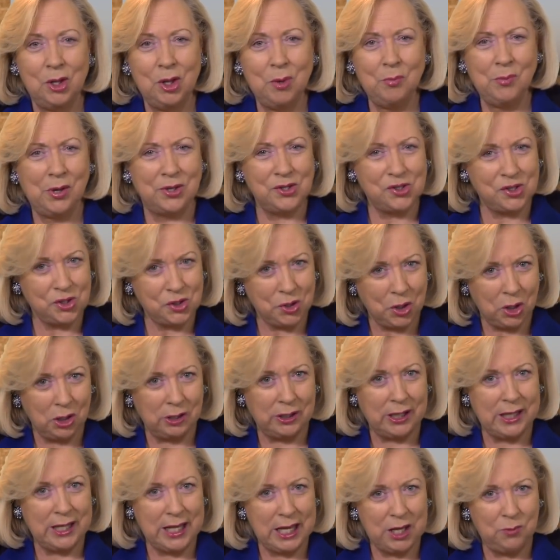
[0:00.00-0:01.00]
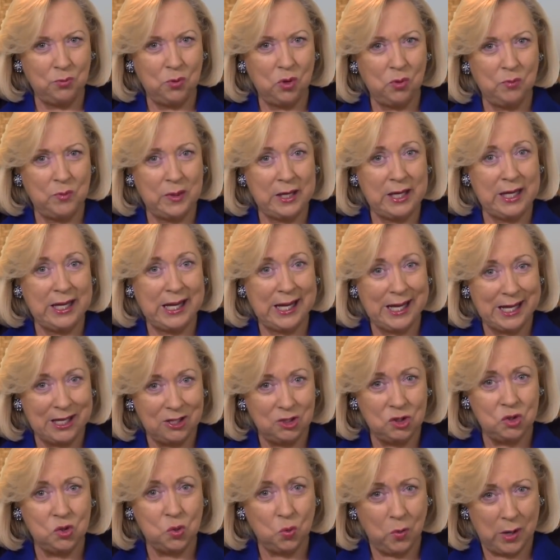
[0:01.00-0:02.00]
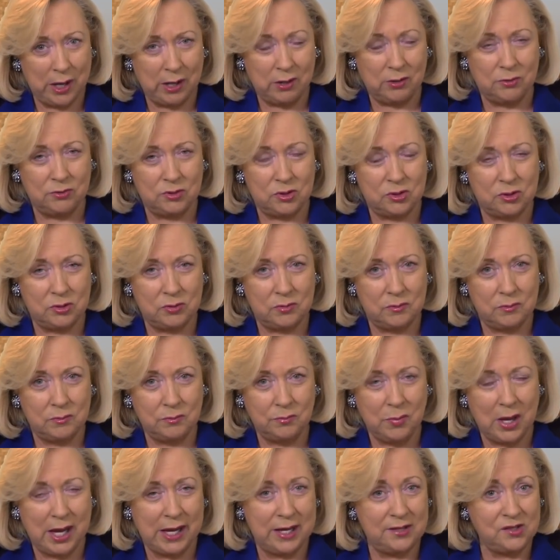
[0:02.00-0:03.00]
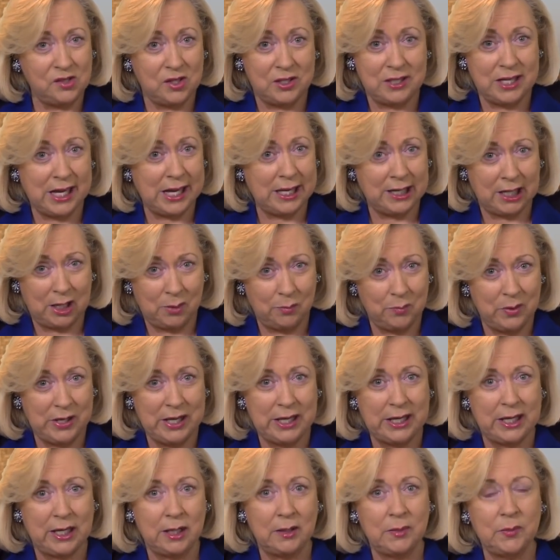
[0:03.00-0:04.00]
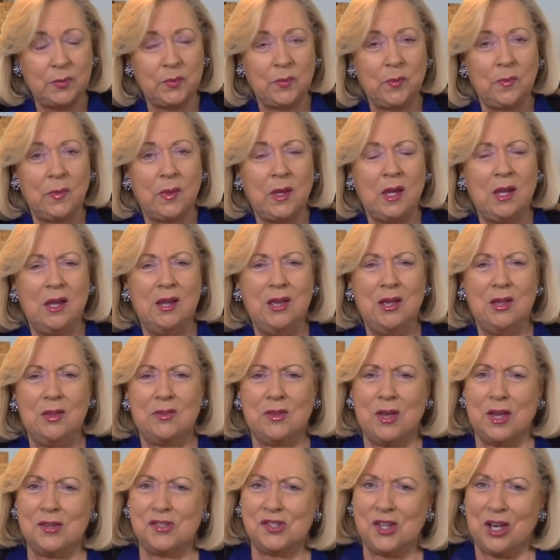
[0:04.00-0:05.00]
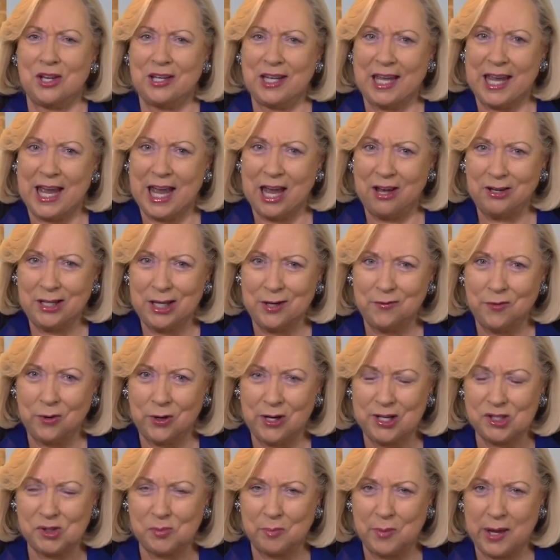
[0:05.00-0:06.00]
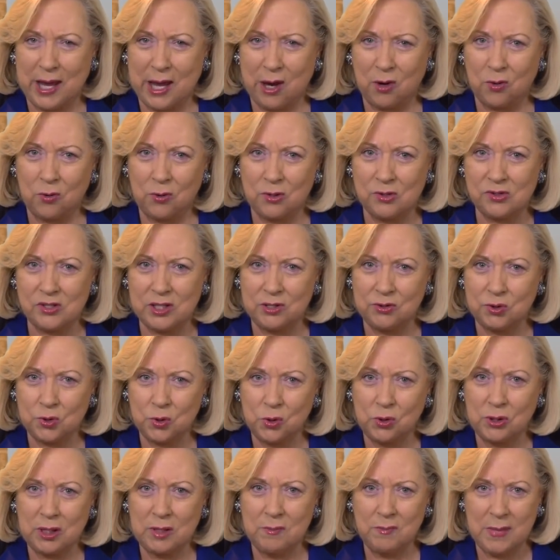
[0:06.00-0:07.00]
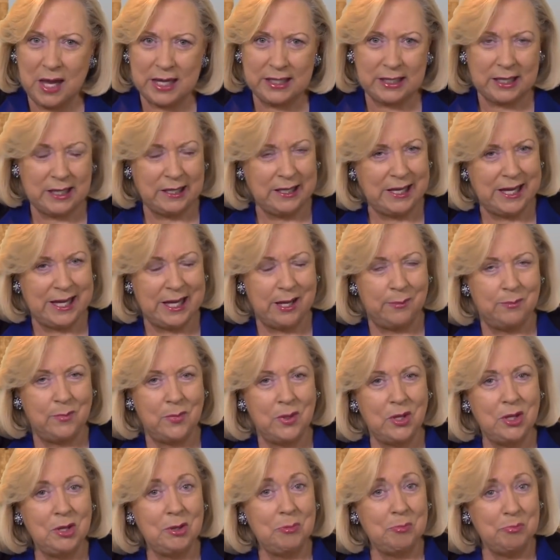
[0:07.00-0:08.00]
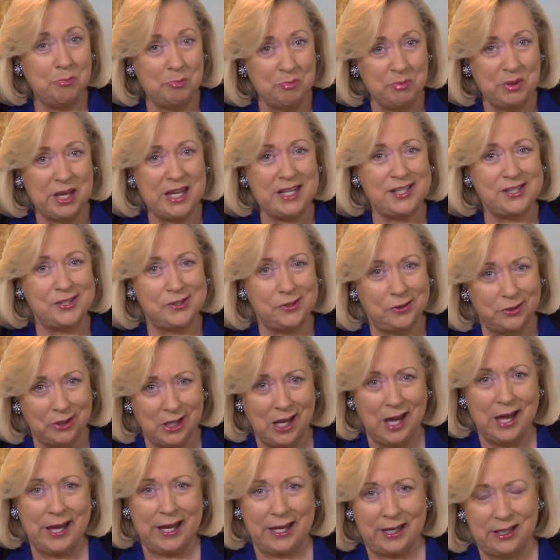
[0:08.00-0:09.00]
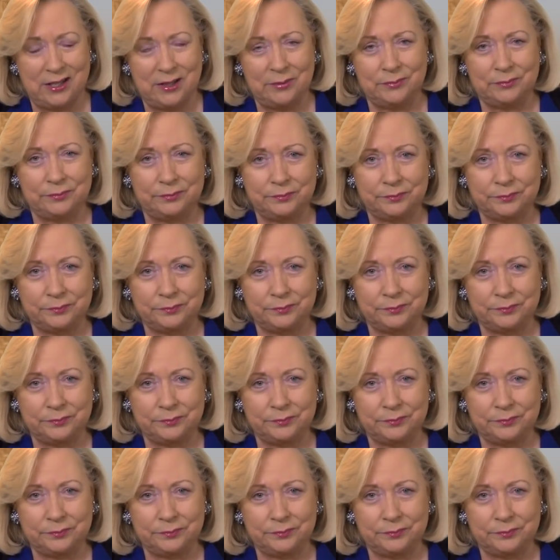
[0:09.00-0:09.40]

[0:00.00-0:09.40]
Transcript: but certainly he will be indwelt by a satanic being, thus accounting for his powers and truly making him beast-like.